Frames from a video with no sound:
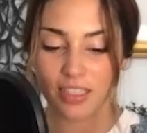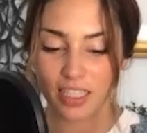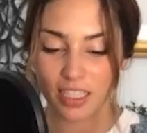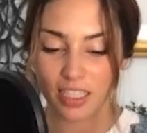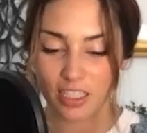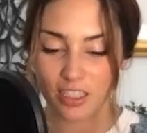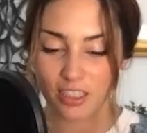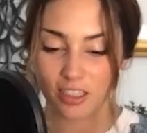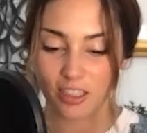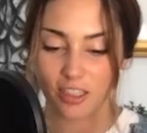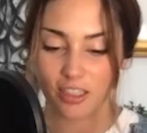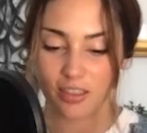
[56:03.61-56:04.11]

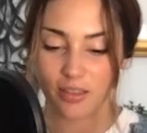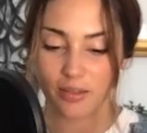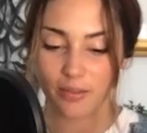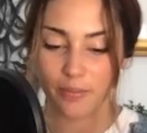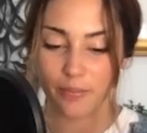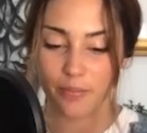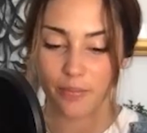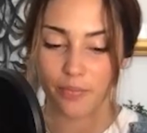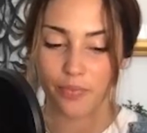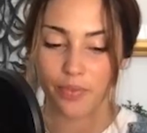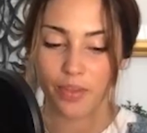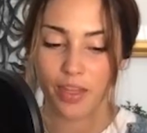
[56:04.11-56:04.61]
sister.
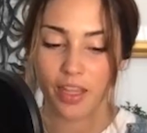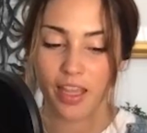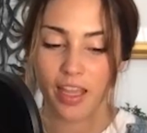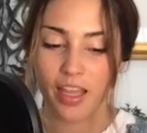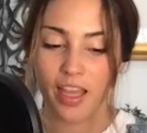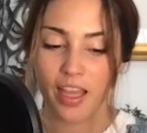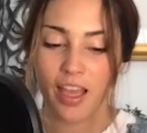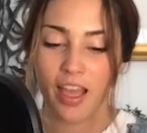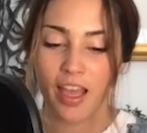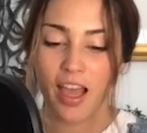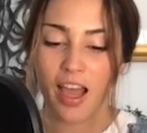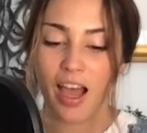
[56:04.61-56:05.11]

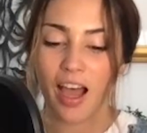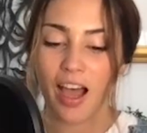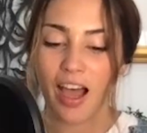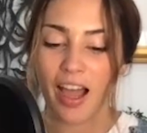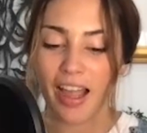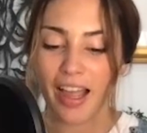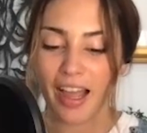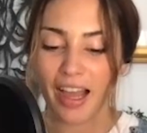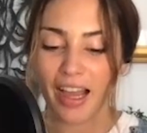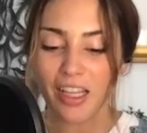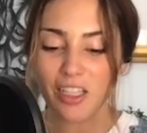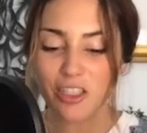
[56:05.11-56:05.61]

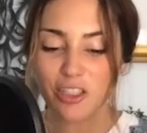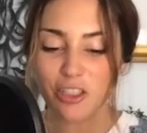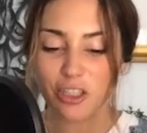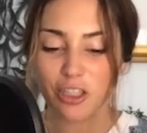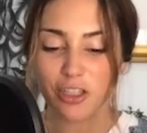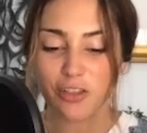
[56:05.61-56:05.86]
I asked